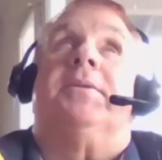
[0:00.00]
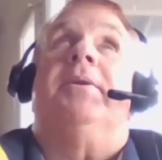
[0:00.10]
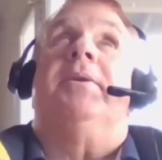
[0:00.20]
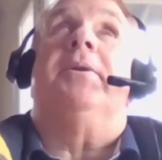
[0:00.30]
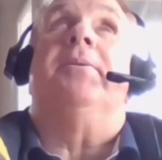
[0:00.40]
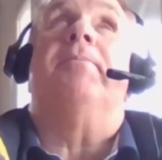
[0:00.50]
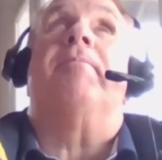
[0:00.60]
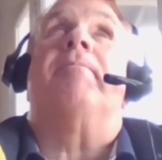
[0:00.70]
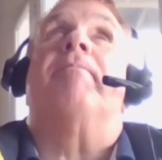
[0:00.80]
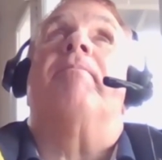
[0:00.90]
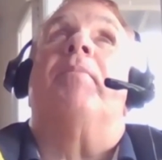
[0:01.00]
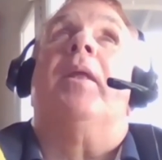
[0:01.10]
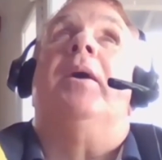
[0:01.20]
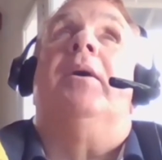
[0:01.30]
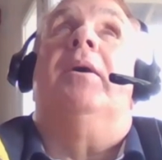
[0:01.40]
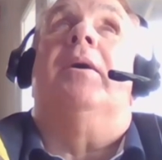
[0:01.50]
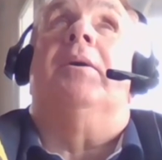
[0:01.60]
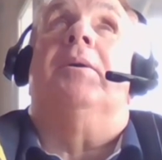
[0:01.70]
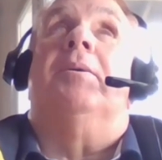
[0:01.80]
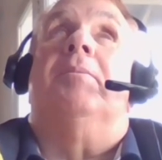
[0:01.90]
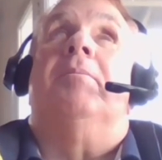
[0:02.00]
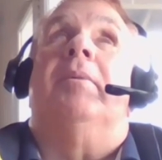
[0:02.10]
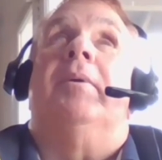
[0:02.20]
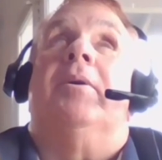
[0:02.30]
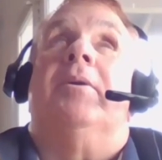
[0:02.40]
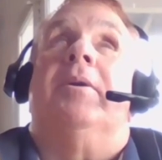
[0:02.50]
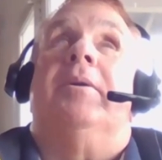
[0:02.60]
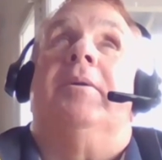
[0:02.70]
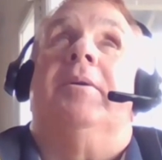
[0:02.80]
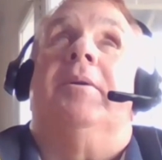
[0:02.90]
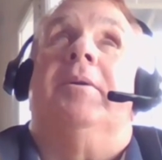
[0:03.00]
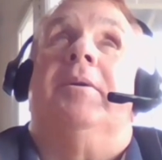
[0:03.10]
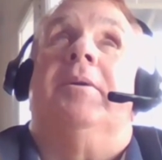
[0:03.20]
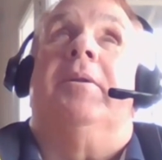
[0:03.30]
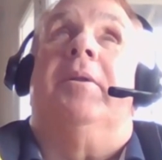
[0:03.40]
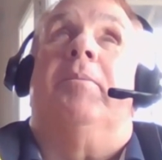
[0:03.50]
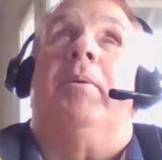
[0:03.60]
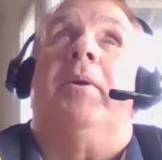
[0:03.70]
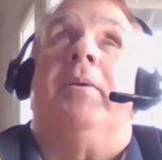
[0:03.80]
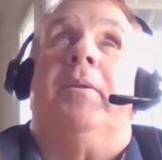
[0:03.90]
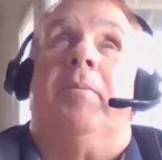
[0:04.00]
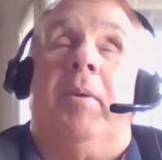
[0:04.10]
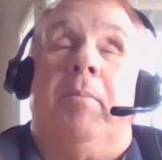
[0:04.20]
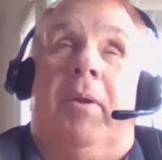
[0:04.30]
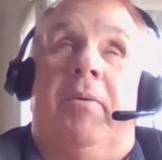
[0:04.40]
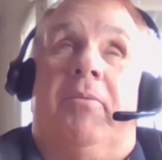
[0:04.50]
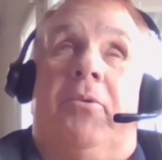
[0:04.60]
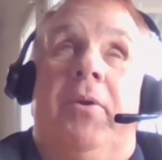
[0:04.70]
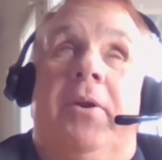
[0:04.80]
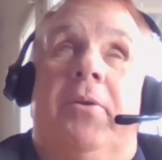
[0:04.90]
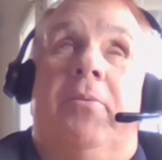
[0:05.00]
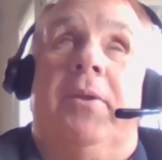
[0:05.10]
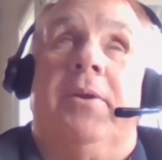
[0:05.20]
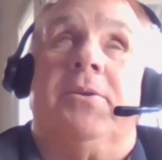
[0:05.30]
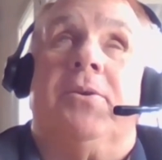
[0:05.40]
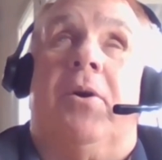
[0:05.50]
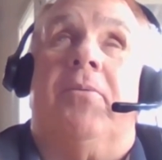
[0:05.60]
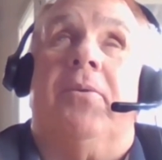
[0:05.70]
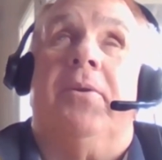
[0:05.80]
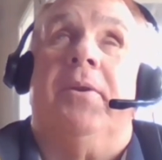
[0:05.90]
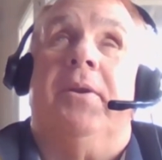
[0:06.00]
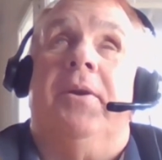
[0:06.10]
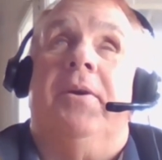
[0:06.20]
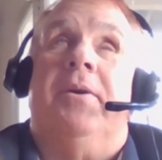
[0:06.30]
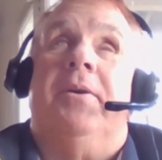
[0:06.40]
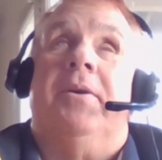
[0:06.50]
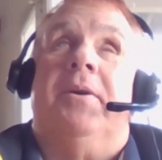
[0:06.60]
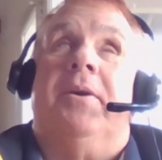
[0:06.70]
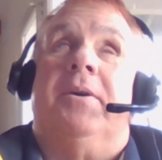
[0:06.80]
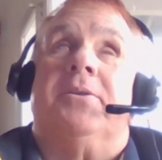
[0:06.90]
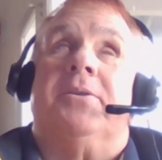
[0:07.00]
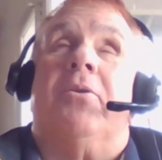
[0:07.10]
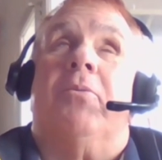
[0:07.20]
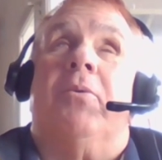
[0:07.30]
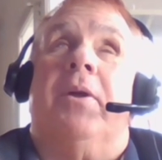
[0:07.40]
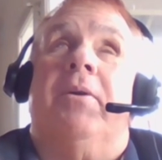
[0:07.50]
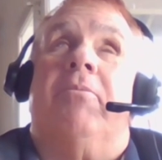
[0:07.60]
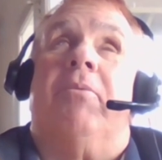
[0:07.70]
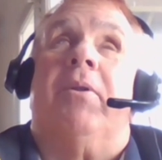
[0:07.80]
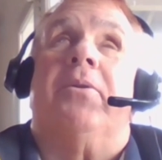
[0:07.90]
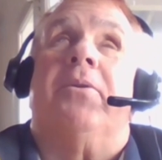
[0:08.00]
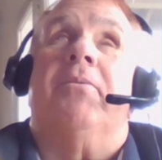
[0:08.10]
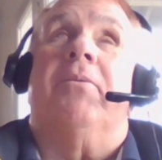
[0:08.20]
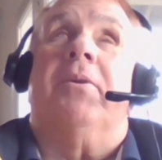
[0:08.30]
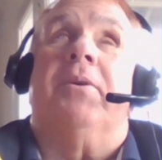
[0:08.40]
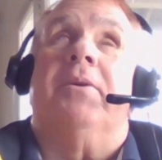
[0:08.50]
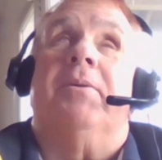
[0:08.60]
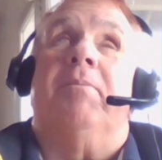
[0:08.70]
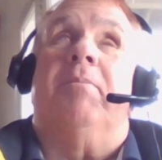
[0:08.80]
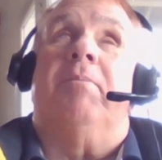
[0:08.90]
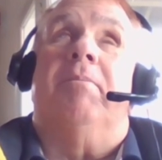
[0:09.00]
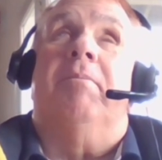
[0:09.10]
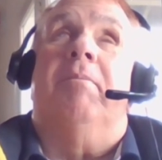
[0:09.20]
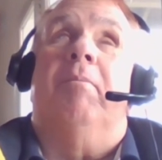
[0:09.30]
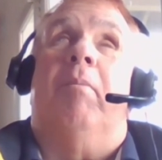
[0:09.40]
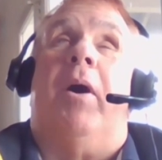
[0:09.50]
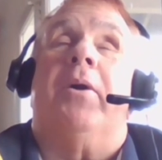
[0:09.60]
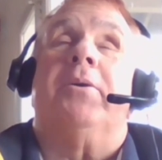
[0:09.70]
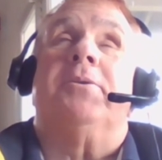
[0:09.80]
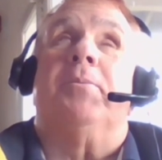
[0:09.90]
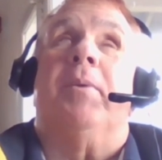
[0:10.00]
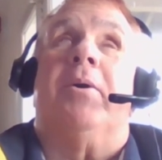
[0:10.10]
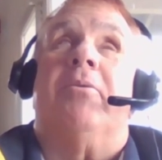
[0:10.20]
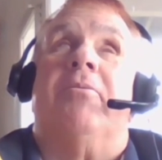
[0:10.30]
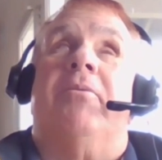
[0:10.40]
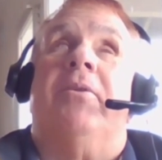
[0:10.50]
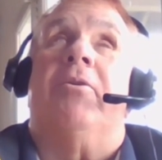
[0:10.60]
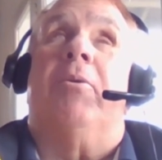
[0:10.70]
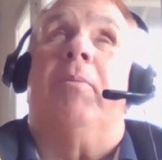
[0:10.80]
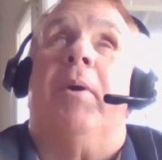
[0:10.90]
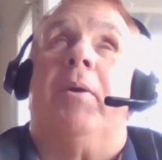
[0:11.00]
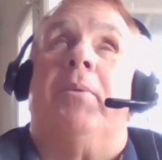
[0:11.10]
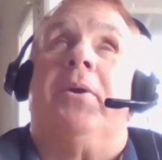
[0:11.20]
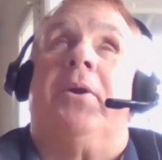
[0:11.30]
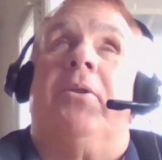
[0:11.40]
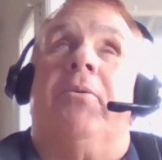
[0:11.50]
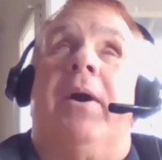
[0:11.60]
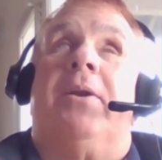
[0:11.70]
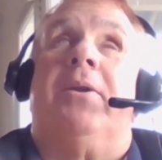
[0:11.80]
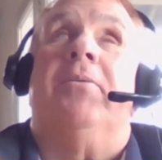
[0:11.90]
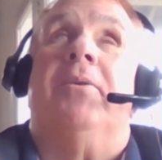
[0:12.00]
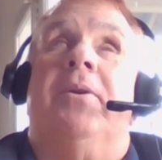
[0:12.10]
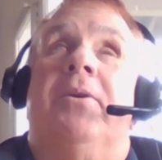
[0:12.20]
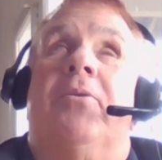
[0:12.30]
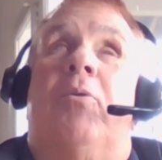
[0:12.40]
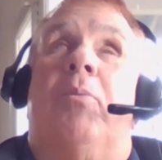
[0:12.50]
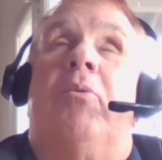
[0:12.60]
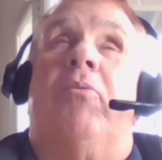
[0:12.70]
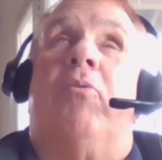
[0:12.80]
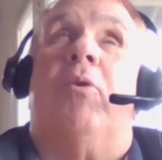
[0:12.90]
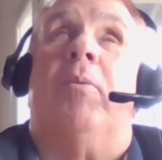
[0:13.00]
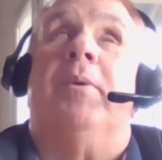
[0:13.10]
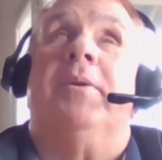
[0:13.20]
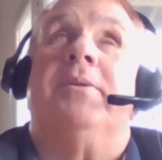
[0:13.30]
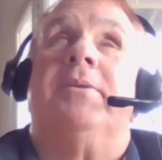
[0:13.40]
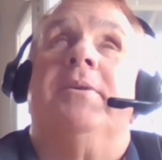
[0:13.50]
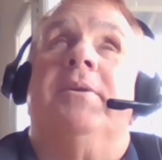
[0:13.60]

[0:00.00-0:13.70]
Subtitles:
indeed. The people I've treated with this often start with a relatively modest amount of fear about a particular activity or performance,